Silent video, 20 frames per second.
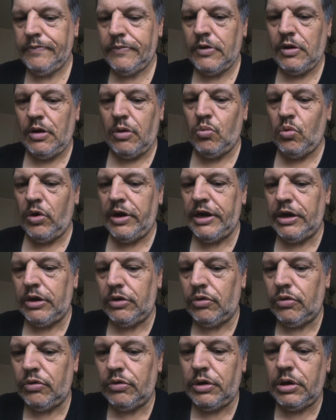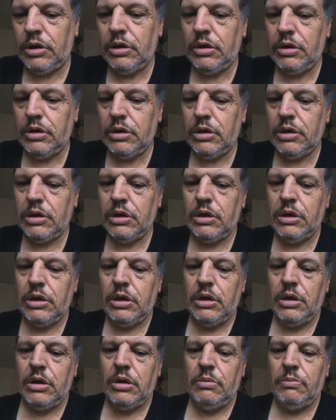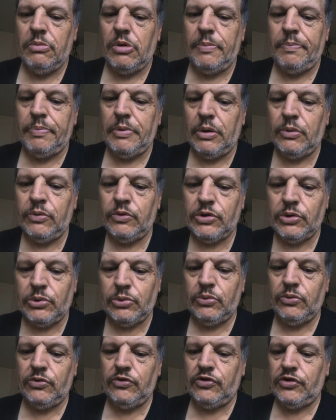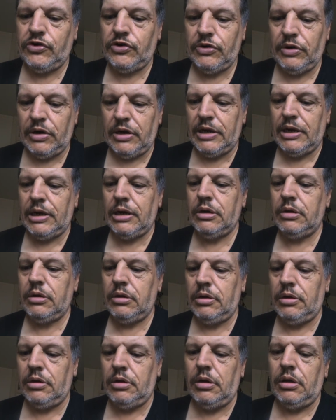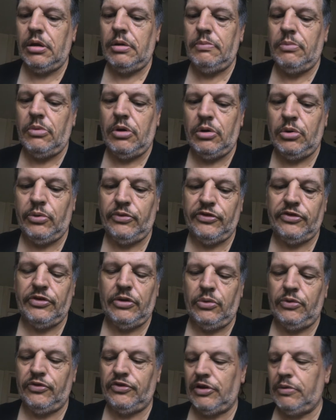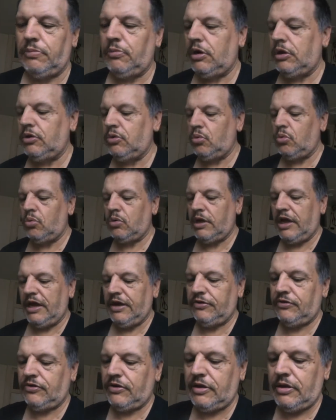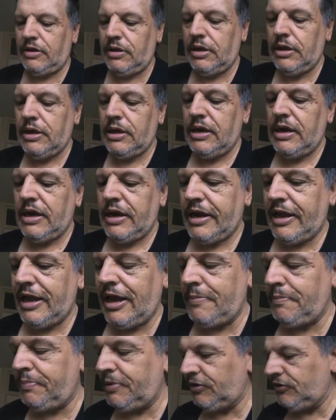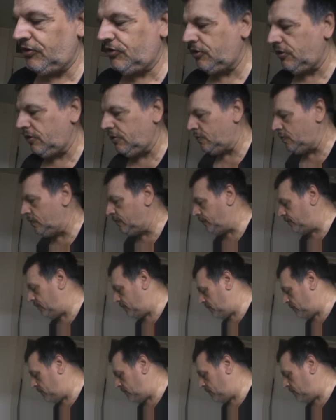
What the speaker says: I'm waiting on my blowtorch now, also my little gas camping stove,